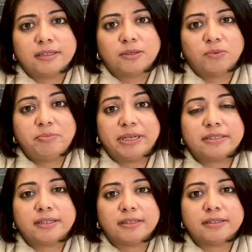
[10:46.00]
We're better
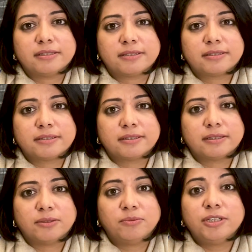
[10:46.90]
than this.
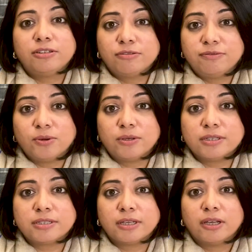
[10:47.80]
We need to
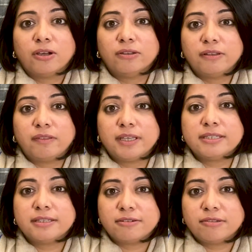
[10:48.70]
focus on the
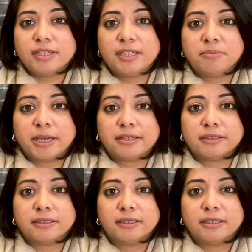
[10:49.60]
things that really
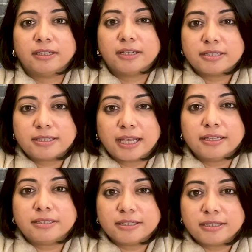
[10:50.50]
matter:
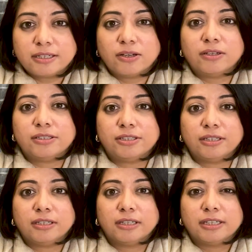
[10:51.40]
science and
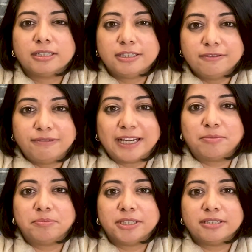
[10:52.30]
technology,
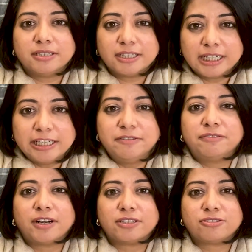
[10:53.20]
development,
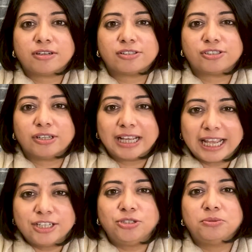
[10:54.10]
infrastructure,
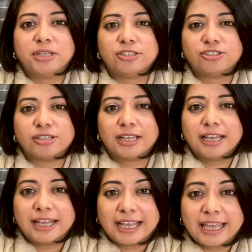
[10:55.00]
education,
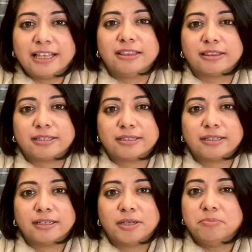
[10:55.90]
health,
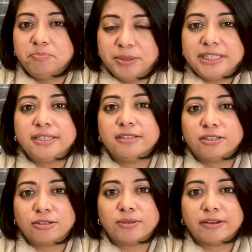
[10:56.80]
beating the
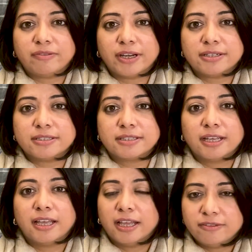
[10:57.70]
coronavirus,
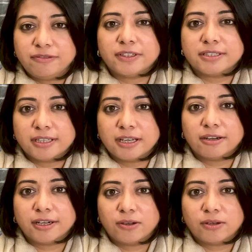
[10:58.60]
and fixing
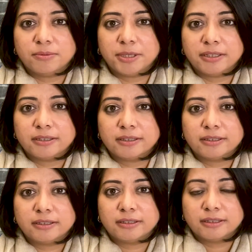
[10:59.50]
our economy.
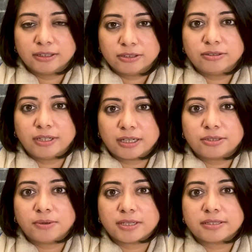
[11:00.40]
Good luck
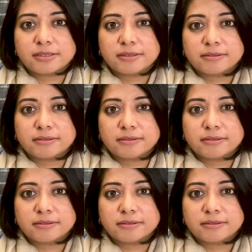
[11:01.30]
to us.